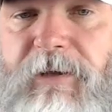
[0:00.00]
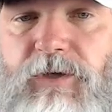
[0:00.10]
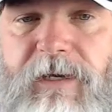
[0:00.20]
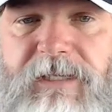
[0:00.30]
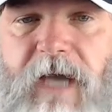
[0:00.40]
be
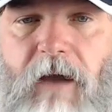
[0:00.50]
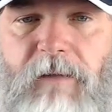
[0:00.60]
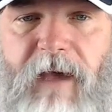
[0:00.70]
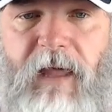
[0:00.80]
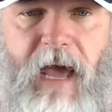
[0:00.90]
sure to toggle
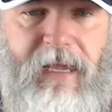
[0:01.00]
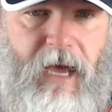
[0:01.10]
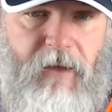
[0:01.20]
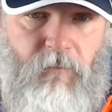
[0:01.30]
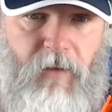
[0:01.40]
the bell
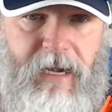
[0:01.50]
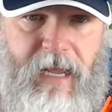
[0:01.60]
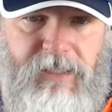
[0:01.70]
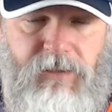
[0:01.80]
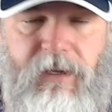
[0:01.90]
icon right
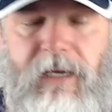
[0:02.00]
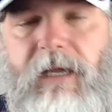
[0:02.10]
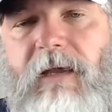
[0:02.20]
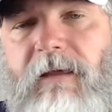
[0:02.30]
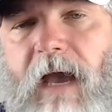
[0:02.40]
next to it.
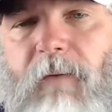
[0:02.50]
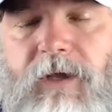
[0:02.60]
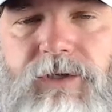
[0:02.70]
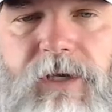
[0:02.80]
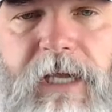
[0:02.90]
That way
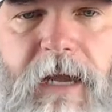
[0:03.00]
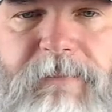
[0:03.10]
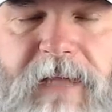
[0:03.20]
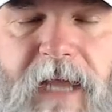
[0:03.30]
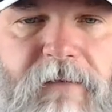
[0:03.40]
you should get
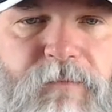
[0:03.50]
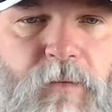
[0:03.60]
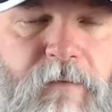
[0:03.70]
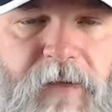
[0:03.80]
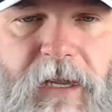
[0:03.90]
updated
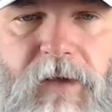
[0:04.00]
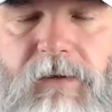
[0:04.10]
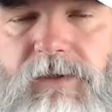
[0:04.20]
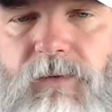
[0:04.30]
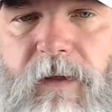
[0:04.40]
for
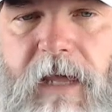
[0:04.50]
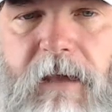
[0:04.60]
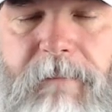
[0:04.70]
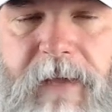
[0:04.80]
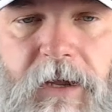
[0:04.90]
videos when
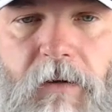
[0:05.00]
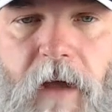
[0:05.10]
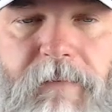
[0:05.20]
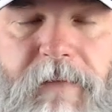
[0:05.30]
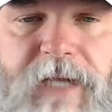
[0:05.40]
they appear
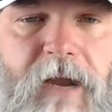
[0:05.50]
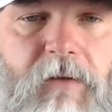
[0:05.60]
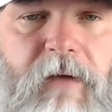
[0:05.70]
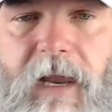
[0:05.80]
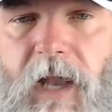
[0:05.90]
on the
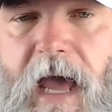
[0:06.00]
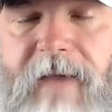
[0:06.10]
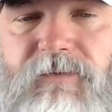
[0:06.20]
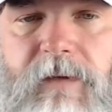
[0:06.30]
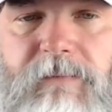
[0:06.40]
channel and
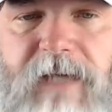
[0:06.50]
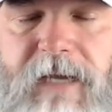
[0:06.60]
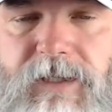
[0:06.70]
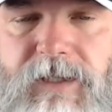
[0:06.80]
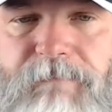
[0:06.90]
live streams I
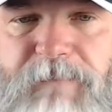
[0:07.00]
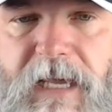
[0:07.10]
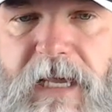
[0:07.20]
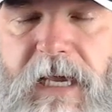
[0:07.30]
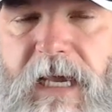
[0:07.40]
do.
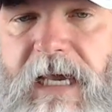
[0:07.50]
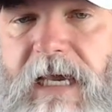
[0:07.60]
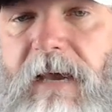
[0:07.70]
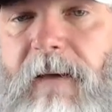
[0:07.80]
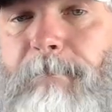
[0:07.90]

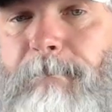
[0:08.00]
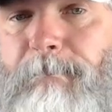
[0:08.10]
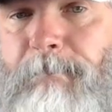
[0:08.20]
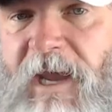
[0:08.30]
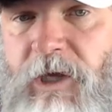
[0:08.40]

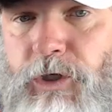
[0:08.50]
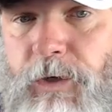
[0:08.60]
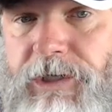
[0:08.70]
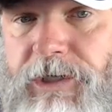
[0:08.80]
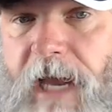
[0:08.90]
Make
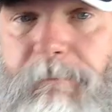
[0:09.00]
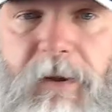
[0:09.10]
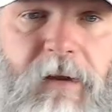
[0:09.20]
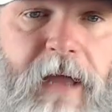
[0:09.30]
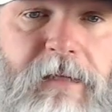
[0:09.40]
sure to check
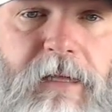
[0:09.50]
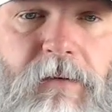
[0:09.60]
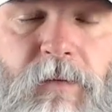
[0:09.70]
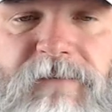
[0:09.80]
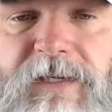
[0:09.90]
periodically.
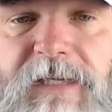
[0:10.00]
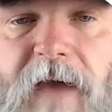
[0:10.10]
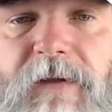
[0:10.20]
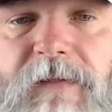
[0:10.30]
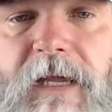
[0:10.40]
We've
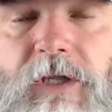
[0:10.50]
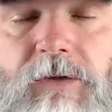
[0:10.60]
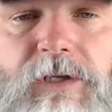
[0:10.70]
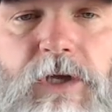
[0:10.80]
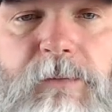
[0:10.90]
discovered that
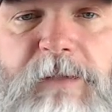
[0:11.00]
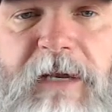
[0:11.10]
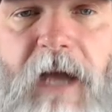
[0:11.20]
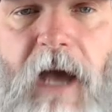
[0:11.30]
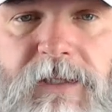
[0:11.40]
YouTube has
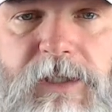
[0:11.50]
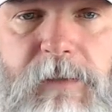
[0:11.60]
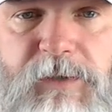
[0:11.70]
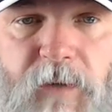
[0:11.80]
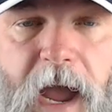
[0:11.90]
been
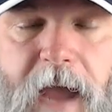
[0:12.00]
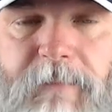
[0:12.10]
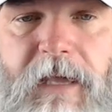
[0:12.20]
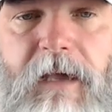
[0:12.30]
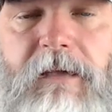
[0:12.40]

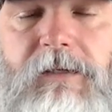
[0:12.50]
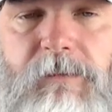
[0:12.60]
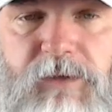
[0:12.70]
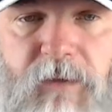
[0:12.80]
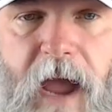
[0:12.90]
unsubscribing
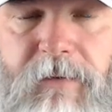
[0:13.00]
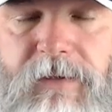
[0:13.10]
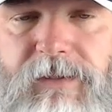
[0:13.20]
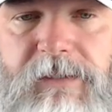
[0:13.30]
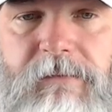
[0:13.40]

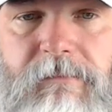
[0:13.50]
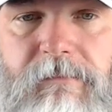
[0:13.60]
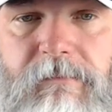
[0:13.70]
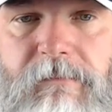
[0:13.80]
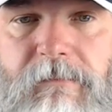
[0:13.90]
subscribers.
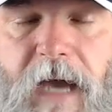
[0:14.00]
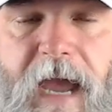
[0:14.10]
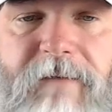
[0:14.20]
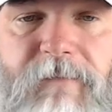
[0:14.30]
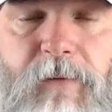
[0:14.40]

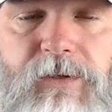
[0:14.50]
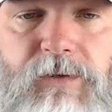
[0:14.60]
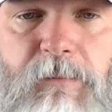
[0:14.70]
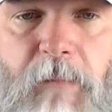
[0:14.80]
I have a person who's a